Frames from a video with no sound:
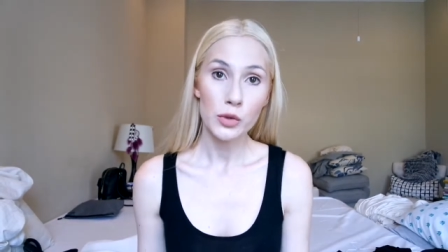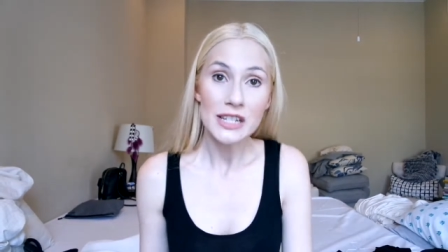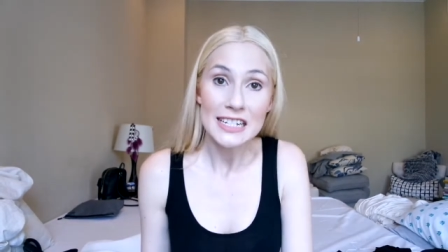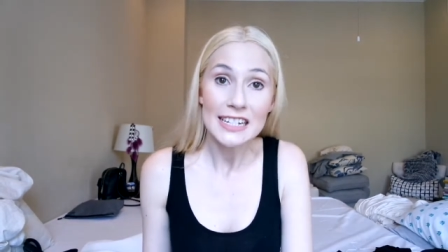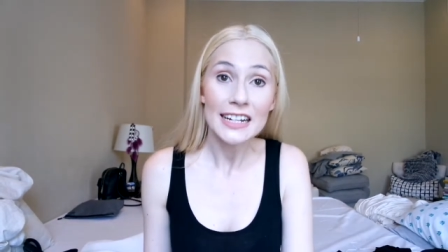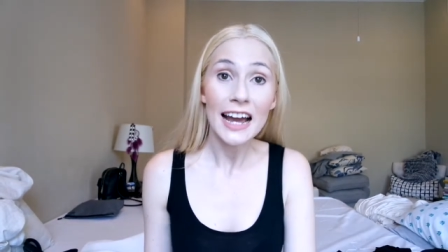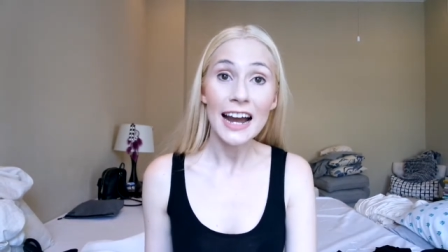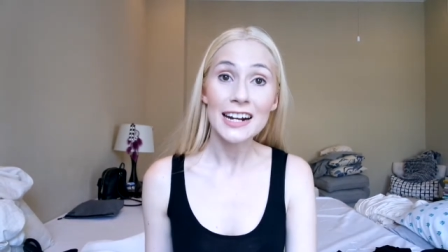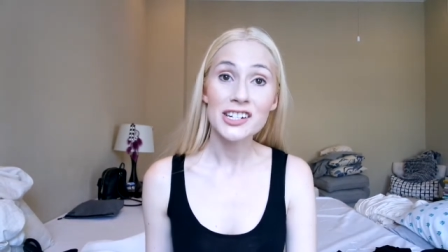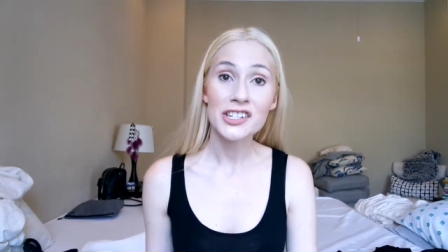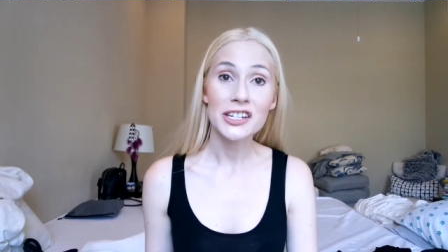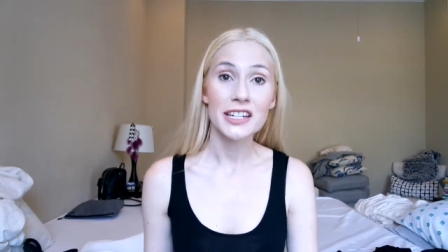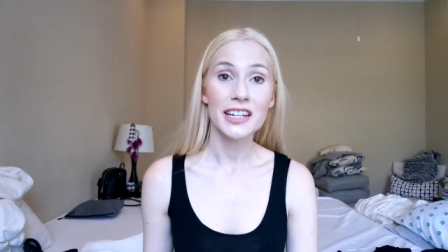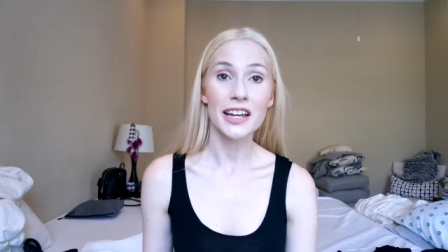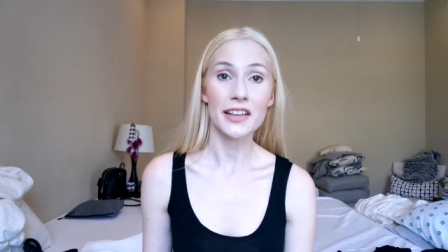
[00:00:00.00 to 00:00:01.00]
Did
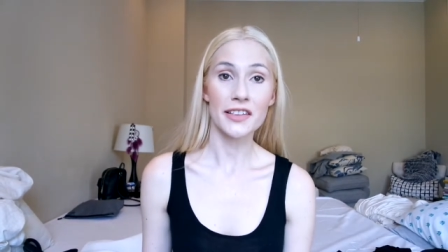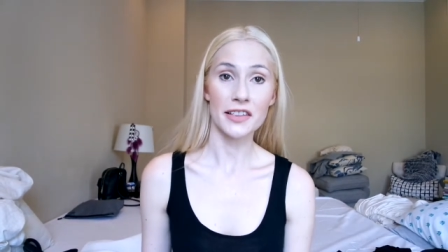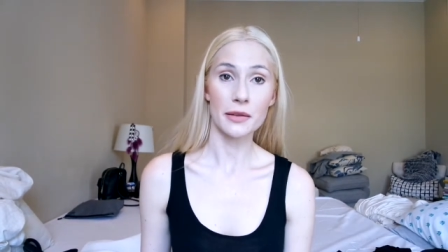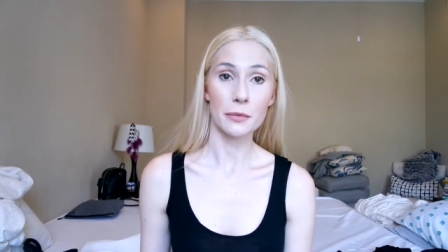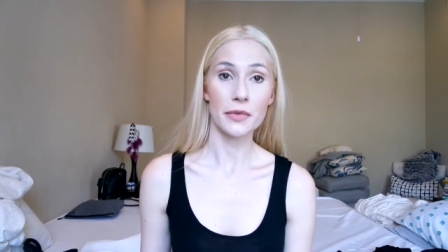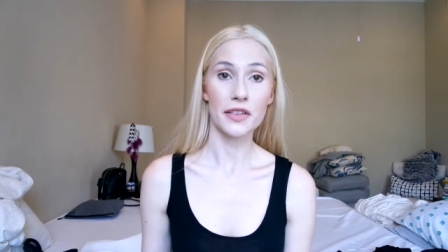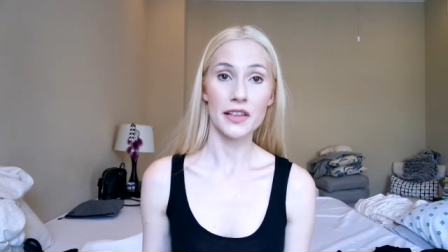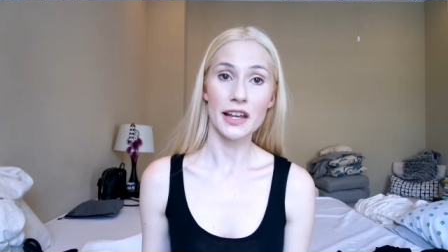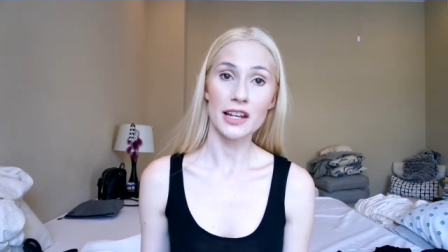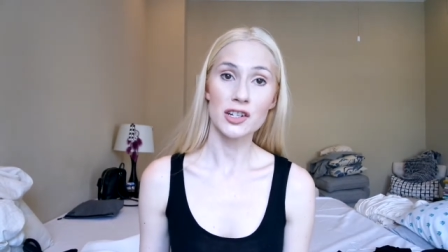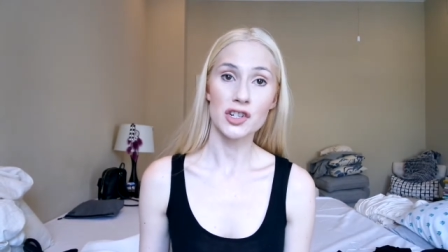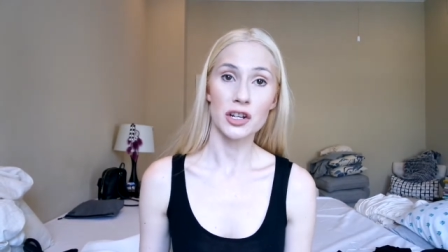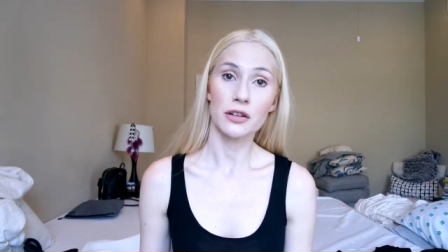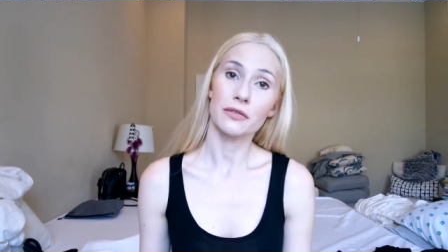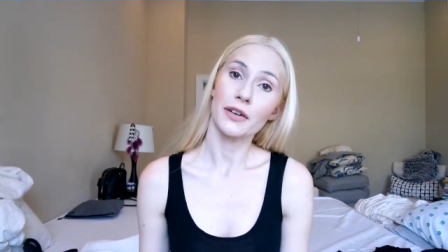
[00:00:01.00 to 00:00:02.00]
actually get some
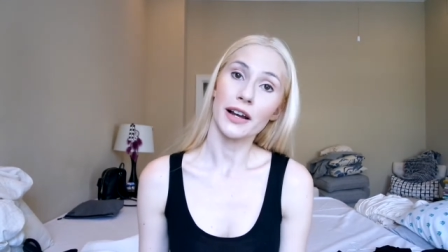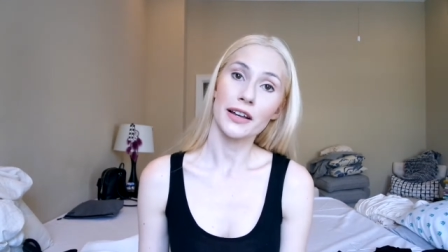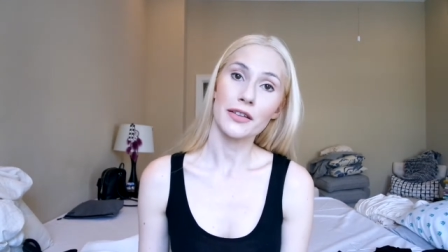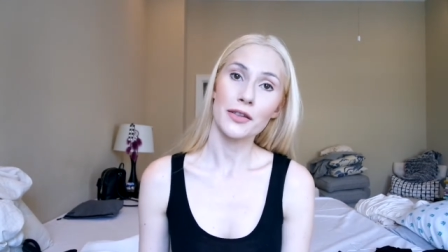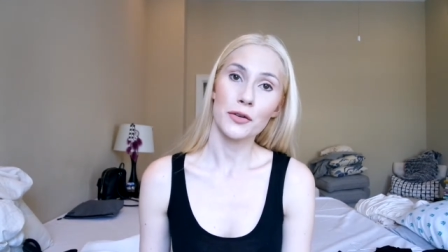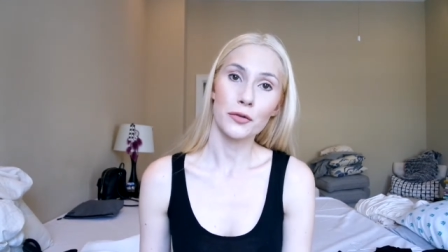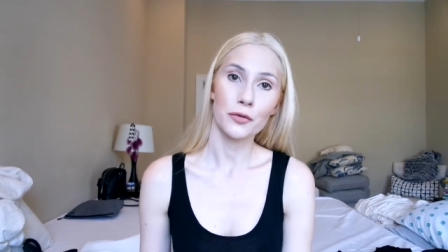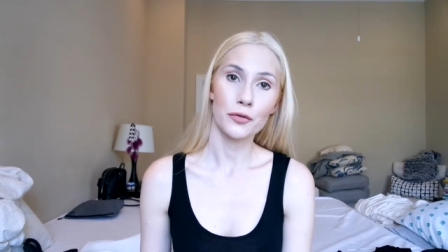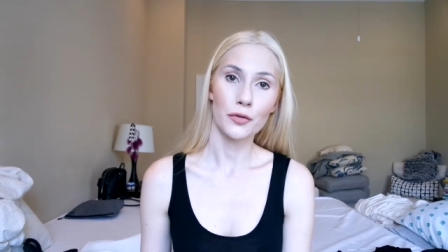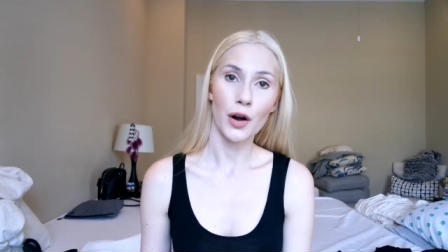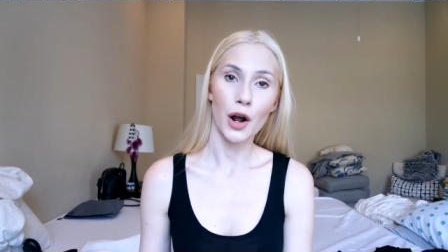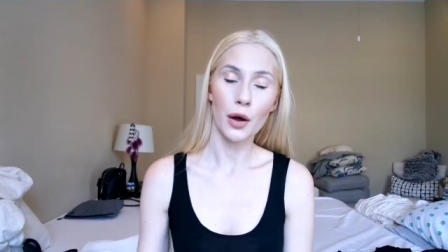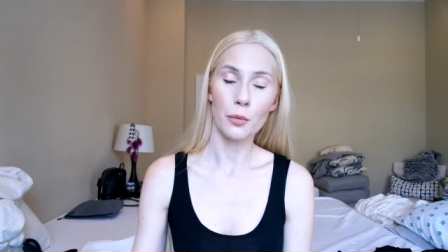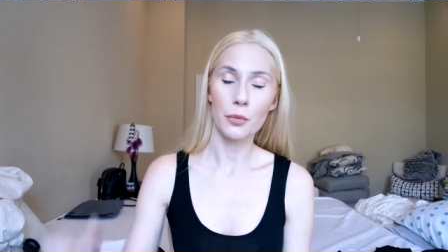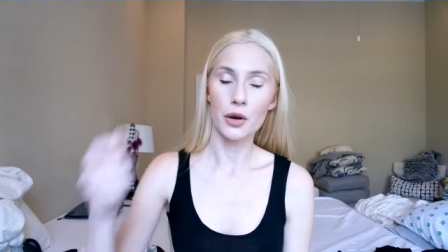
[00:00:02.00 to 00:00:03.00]
sage advice
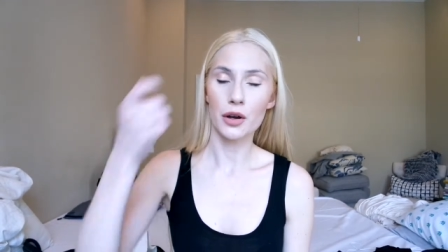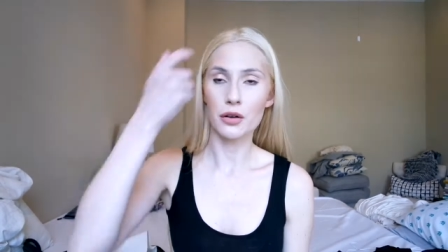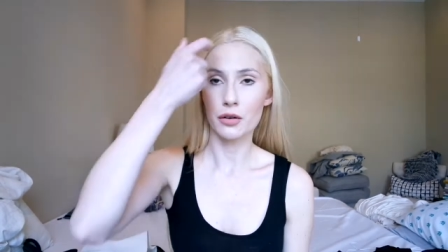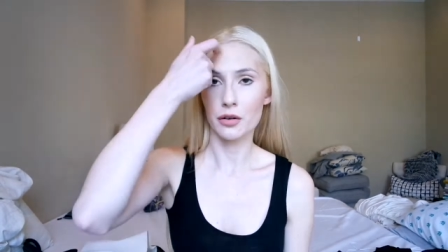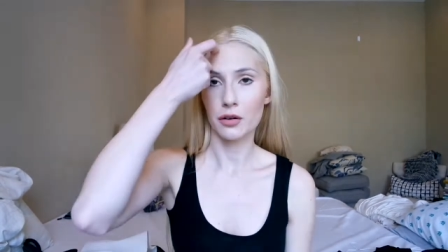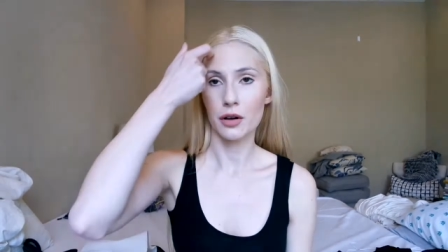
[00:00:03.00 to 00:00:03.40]
from